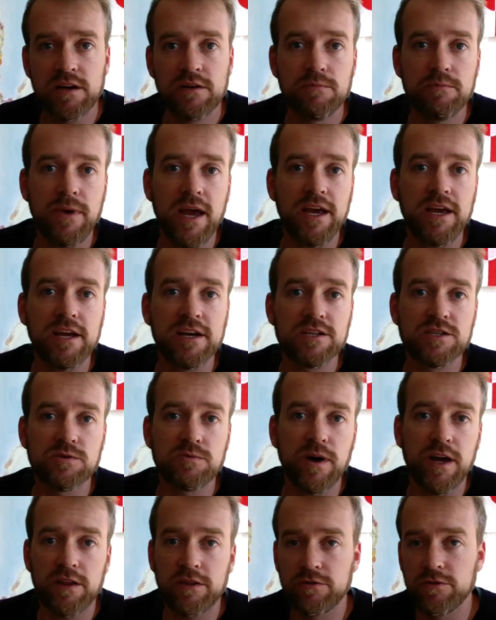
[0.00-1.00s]
making its
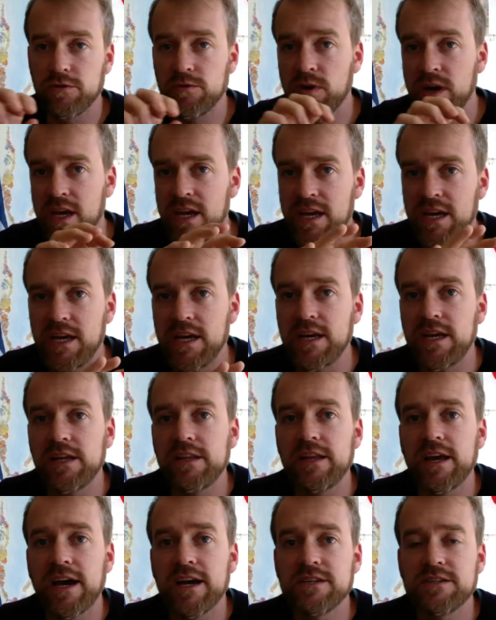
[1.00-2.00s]
way through,
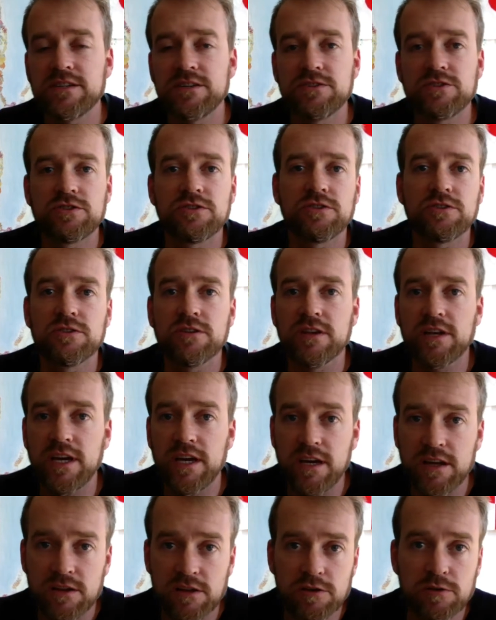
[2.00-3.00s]
heating the ice
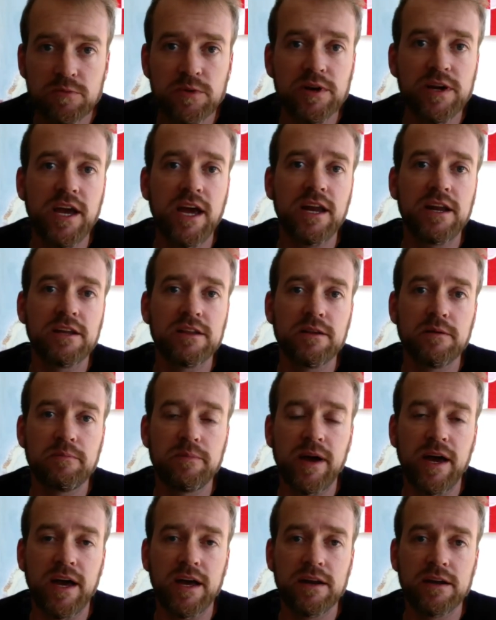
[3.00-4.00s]
internally, lubricating the
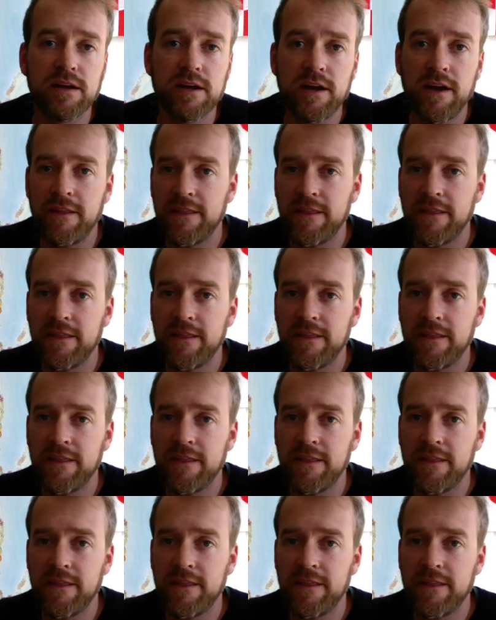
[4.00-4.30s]
bed.